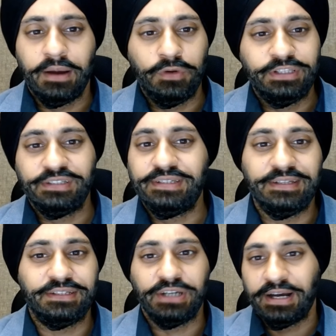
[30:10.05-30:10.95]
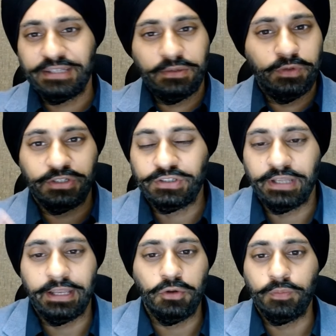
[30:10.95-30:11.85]
We just see the charts and we just
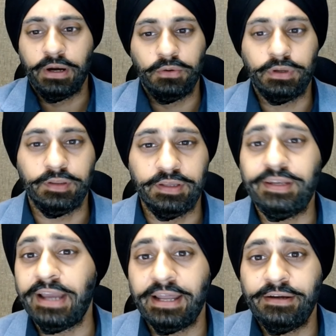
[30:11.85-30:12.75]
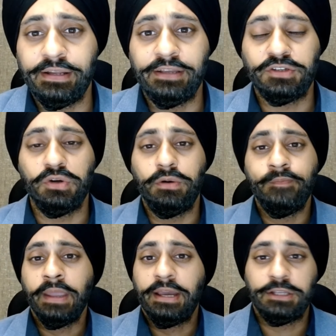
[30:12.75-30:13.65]
tell you about the reality. So
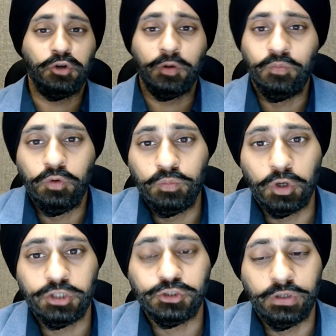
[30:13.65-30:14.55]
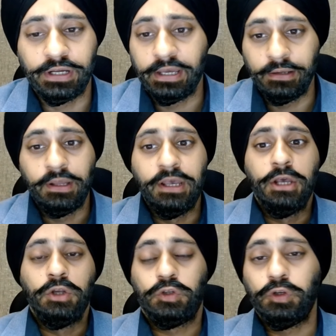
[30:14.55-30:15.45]
it's not a moon boy show again.
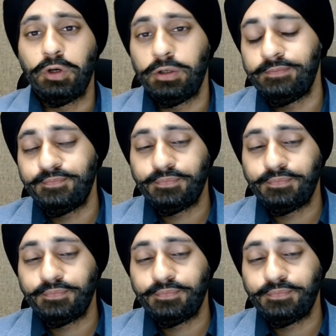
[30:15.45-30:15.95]
So